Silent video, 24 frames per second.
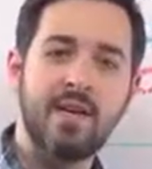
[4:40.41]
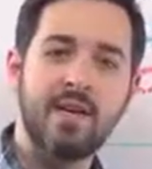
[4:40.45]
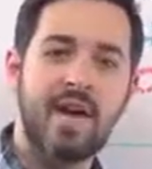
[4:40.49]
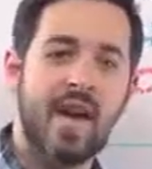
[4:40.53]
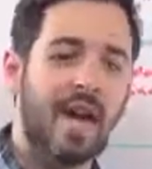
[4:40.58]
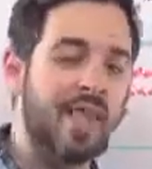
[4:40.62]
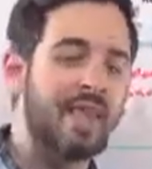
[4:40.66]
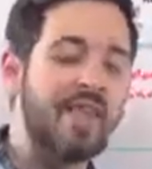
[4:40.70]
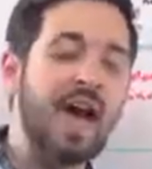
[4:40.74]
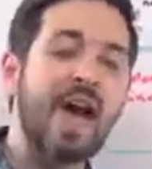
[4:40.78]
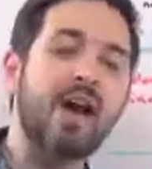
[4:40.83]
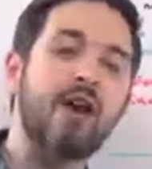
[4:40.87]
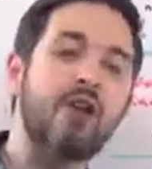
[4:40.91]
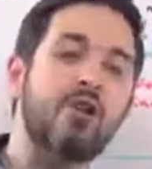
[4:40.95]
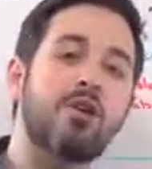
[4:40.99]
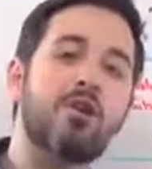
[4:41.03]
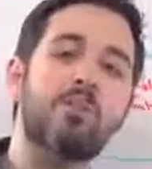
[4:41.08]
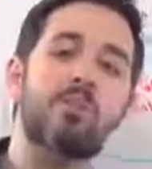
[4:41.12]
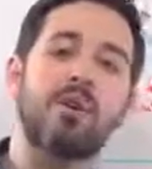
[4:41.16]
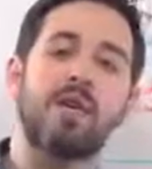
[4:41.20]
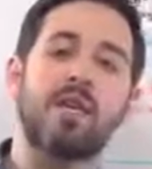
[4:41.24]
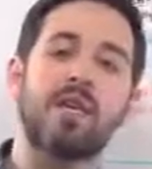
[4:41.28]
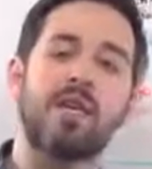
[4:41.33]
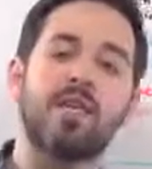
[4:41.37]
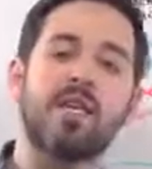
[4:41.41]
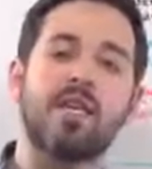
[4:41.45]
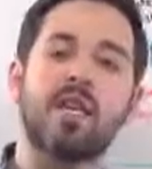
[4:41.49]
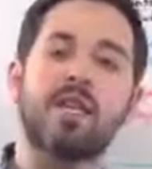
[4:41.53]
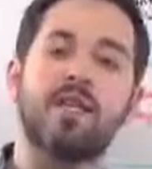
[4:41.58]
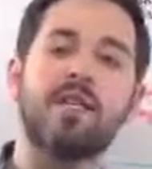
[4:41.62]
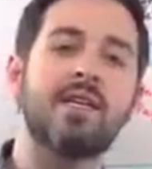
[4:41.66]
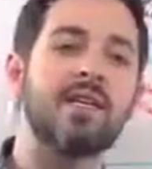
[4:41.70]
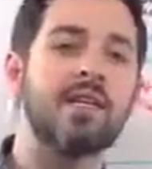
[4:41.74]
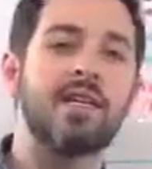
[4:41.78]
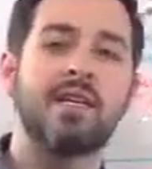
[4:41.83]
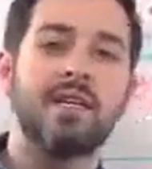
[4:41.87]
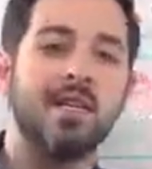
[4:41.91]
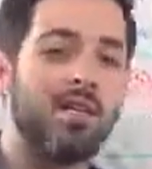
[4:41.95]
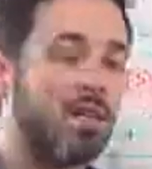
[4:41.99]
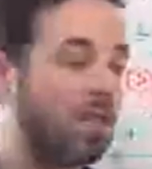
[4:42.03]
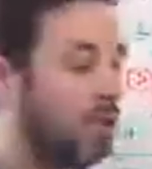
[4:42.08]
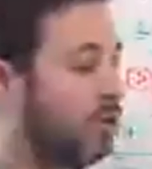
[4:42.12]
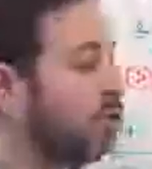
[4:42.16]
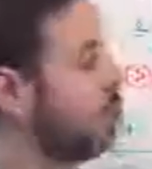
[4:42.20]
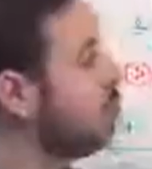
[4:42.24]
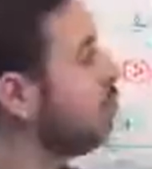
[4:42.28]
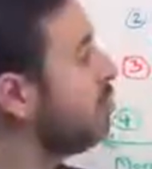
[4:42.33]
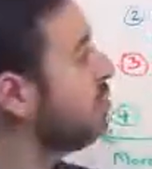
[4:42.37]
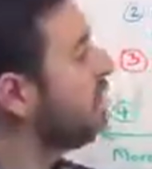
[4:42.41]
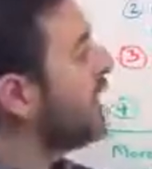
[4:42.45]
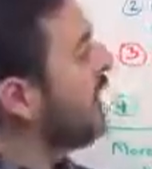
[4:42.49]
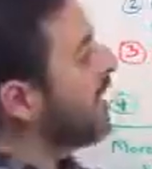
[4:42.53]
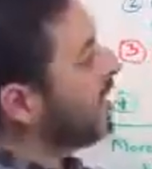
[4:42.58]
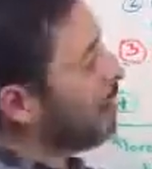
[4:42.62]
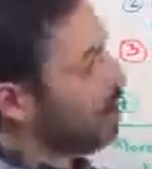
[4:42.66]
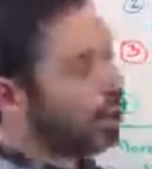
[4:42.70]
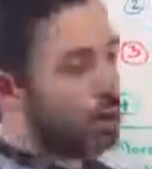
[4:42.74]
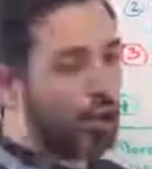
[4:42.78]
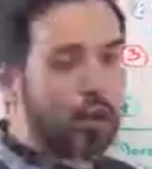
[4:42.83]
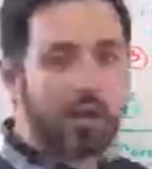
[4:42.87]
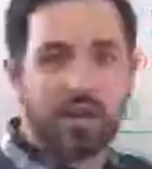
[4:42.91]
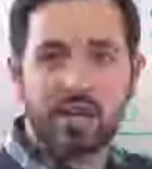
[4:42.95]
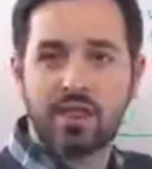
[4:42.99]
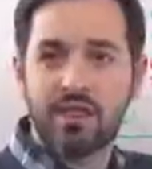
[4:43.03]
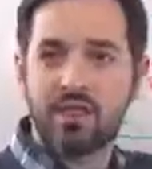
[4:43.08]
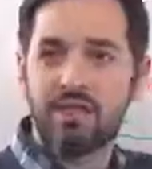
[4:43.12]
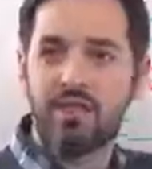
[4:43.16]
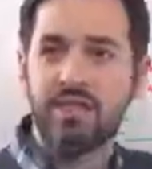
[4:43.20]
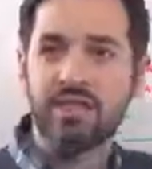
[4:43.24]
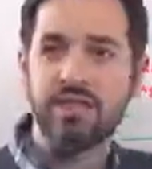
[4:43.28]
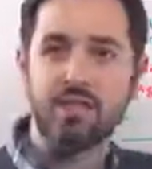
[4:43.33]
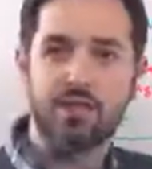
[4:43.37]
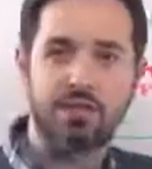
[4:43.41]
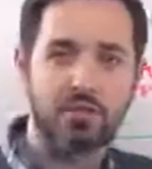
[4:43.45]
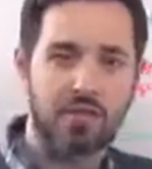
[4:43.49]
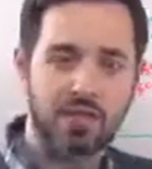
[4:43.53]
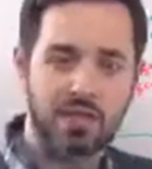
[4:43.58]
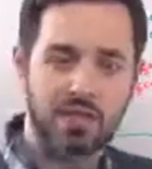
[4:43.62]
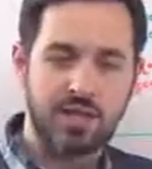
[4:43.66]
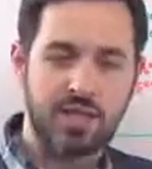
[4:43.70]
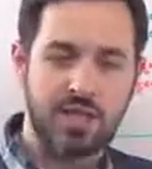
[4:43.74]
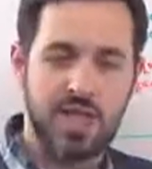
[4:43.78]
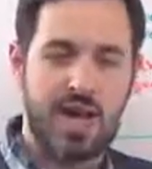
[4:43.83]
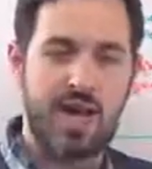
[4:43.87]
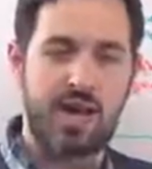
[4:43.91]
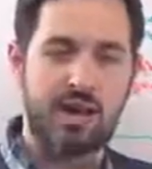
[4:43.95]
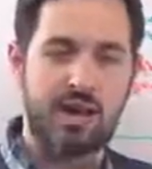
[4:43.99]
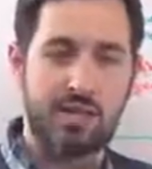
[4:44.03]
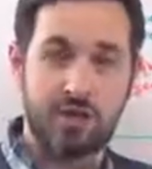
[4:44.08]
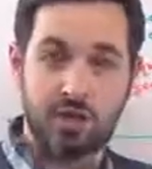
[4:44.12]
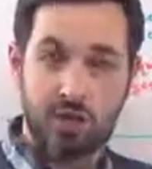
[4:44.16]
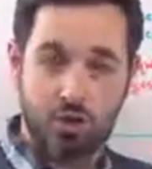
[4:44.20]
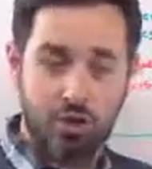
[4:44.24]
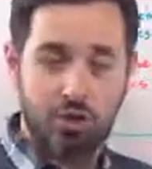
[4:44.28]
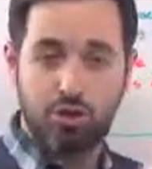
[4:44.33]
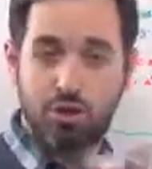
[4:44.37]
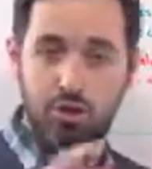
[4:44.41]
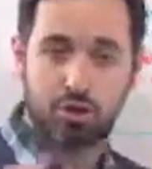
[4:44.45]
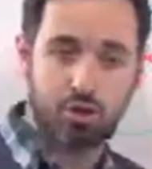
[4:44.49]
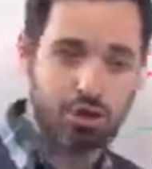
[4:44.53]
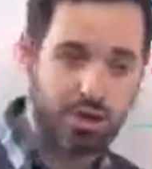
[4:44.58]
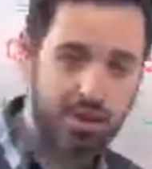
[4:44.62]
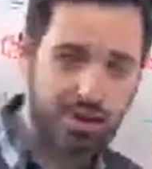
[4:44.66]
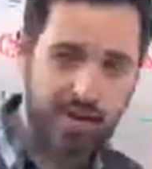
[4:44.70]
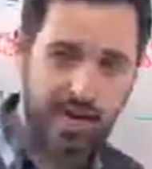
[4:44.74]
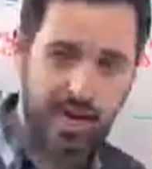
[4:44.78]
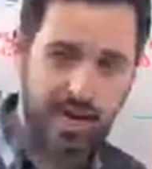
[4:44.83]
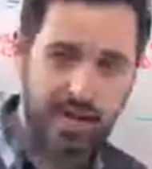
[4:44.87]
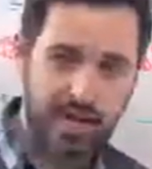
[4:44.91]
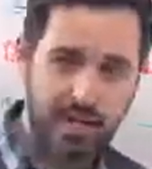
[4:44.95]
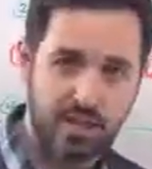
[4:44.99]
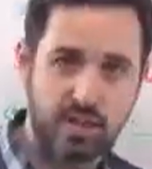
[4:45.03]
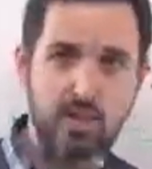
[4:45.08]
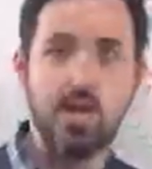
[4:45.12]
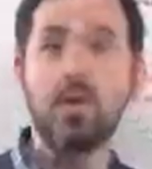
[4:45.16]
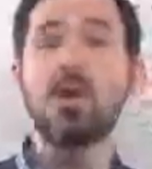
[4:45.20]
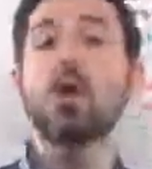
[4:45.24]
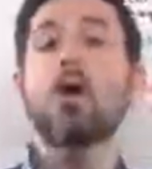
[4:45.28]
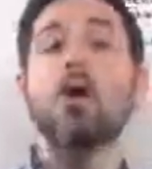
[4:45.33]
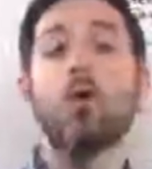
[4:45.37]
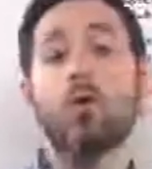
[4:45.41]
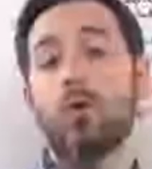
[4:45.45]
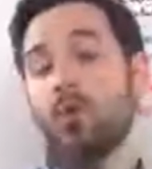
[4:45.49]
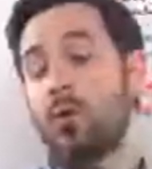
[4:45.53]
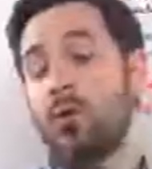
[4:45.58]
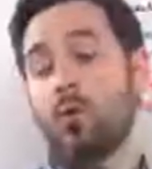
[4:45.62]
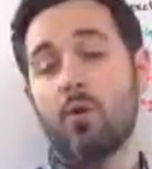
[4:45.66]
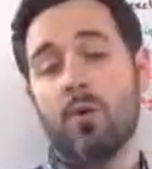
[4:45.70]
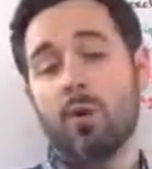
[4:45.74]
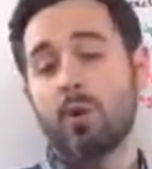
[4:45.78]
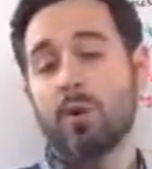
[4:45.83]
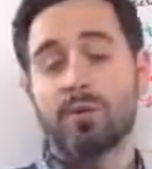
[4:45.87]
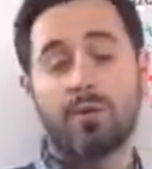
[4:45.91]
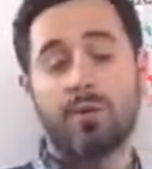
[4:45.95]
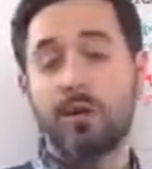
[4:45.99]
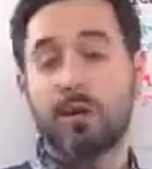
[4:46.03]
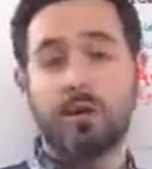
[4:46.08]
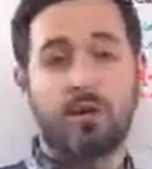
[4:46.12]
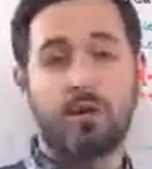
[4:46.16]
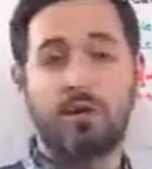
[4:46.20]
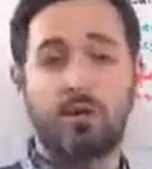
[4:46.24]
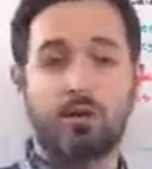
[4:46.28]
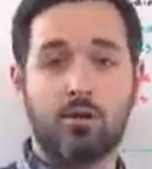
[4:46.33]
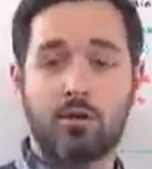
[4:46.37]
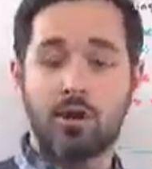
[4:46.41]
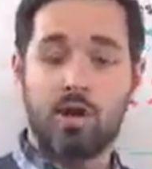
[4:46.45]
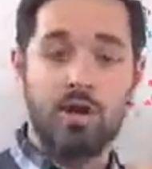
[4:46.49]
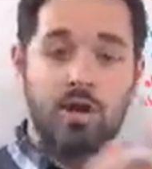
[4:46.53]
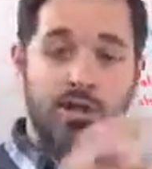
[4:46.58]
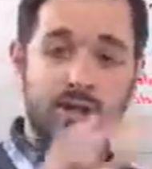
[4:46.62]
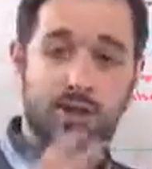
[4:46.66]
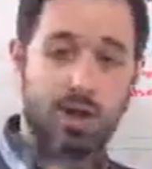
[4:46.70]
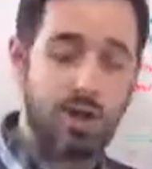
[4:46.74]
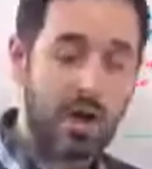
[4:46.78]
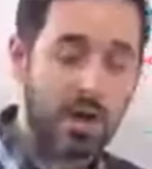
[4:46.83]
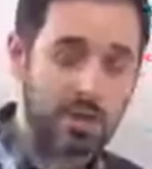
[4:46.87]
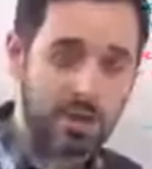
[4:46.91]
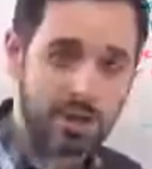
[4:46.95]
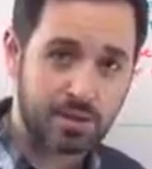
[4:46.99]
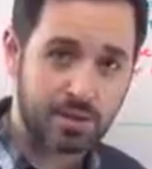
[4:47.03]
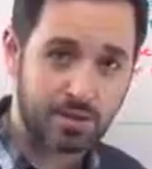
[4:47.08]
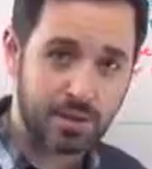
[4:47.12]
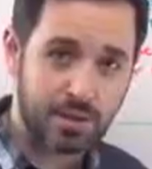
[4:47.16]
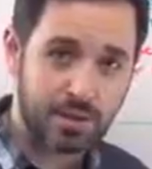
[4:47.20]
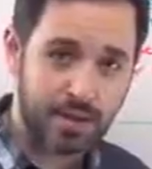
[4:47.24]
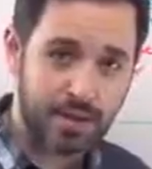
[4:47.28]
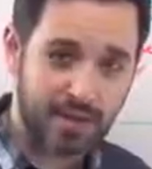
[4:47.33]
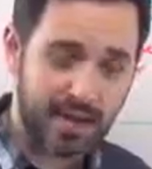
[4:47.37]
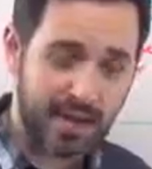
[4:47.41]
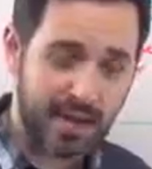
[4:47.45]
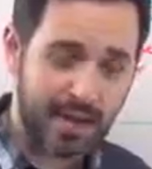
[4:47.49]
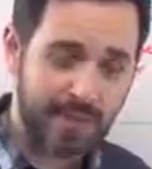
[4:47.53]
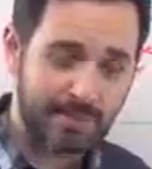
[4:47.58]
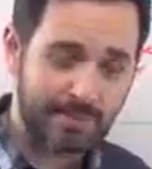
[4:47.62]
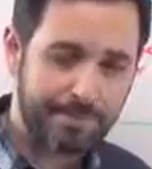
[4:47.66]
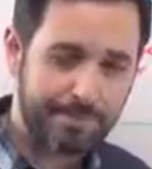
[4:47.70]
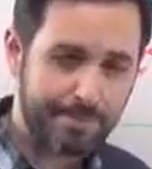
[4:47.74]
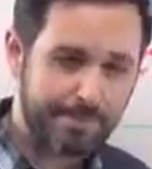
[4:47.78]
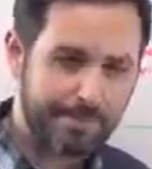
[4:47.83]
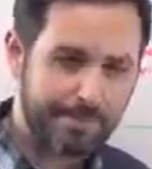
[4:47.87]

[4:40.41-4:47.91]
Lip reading: And that could mean that you take a look at the visitor's intent, the searcher's intent, or your customer's intent,